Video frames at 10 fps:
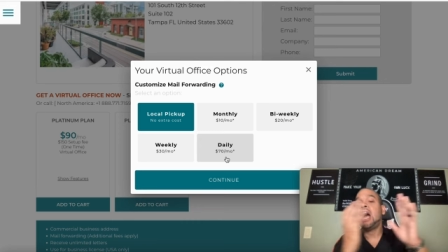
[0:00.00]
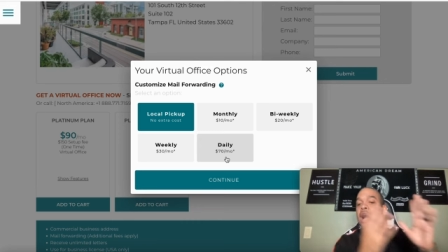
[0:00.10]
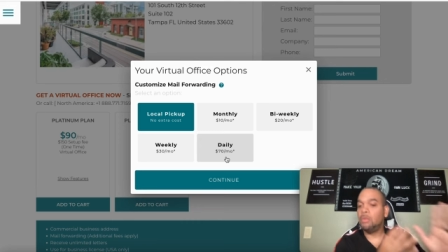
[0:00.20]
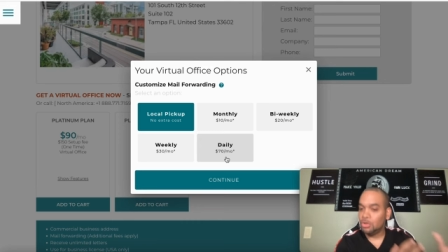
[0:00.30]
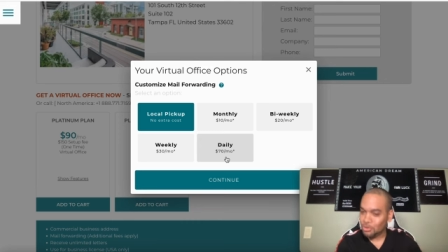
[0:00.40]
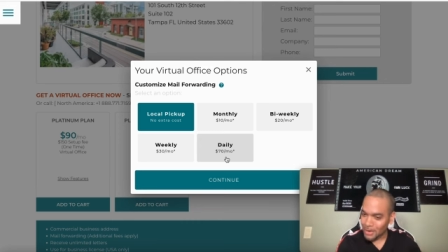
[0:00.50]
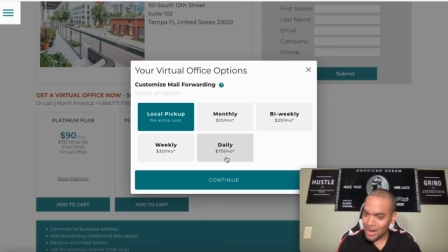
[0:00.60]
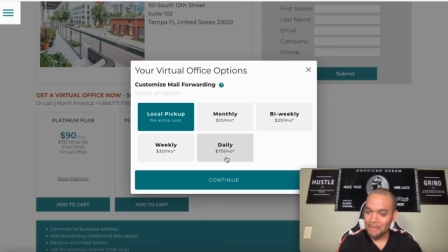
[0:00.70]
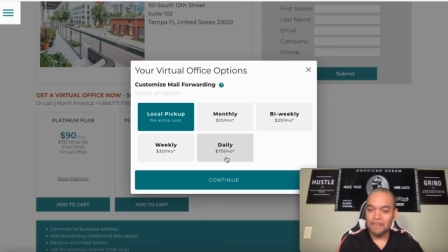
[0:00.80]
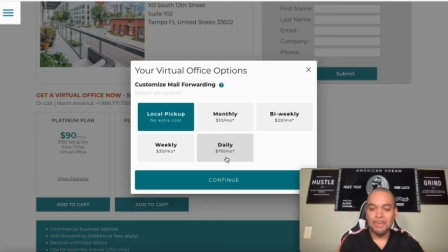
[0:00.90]
I will
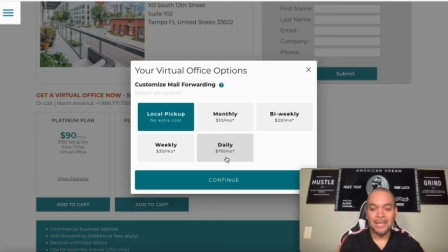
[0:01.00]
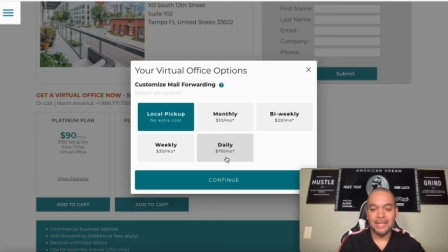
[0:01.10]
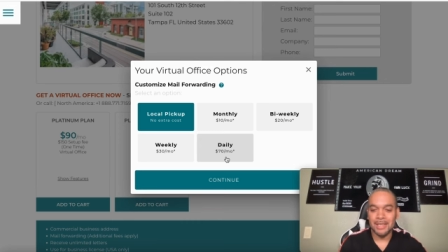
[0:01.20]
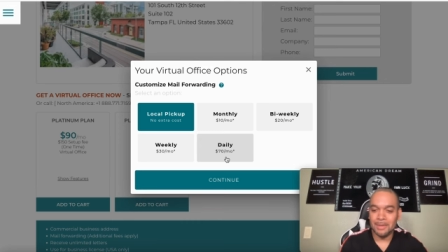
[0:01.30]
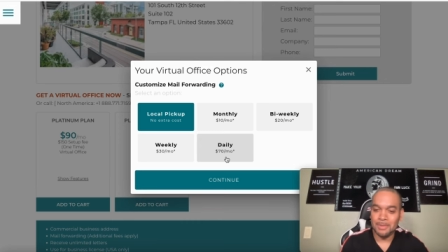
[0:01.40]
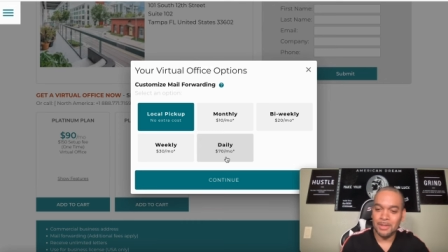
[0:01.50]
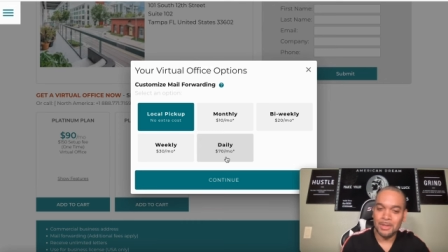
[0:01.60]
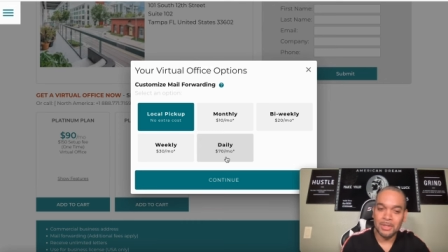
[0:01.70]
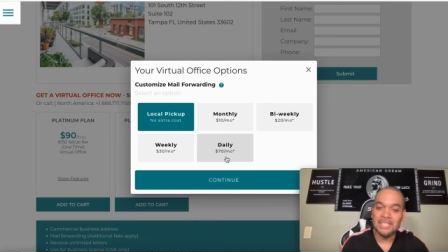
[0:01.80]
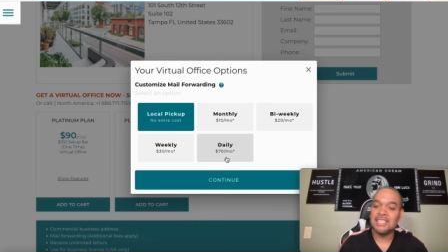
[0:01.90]
drive and pick it up. You
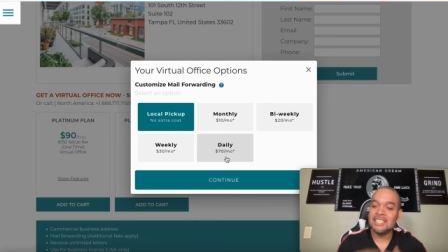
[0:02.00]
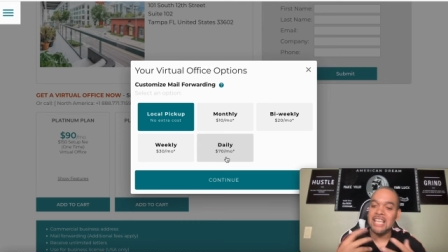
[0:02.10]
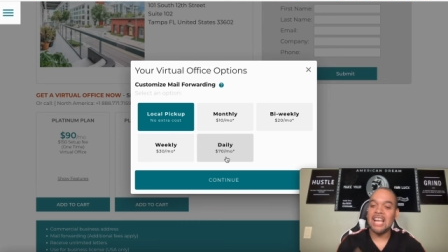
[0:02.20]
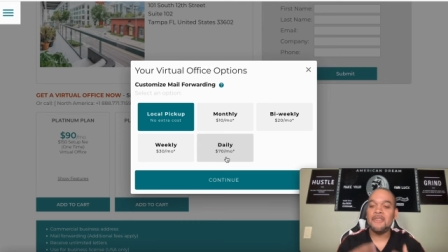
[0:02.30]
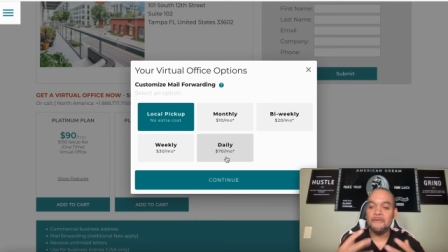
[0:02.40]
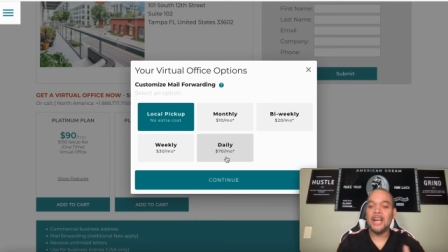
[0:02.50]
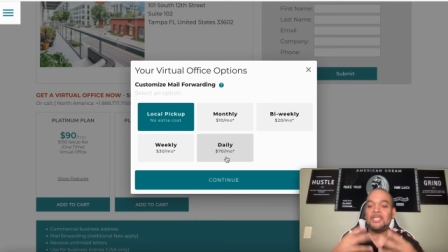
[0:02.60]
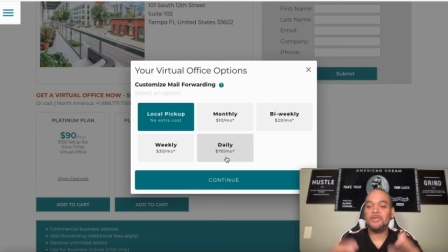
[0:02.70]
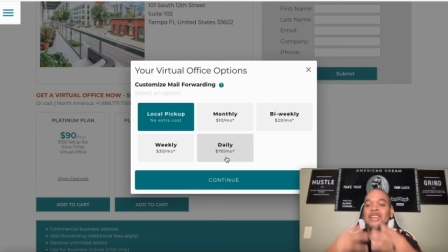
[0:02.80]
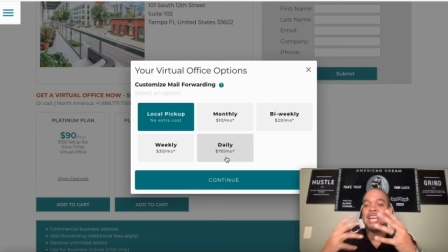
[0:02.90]
know, these are the
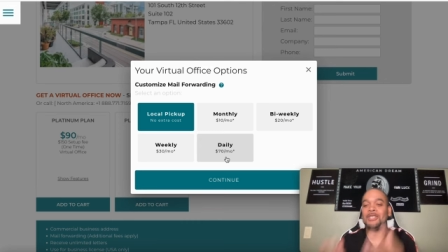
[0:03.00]
sacrifice you got to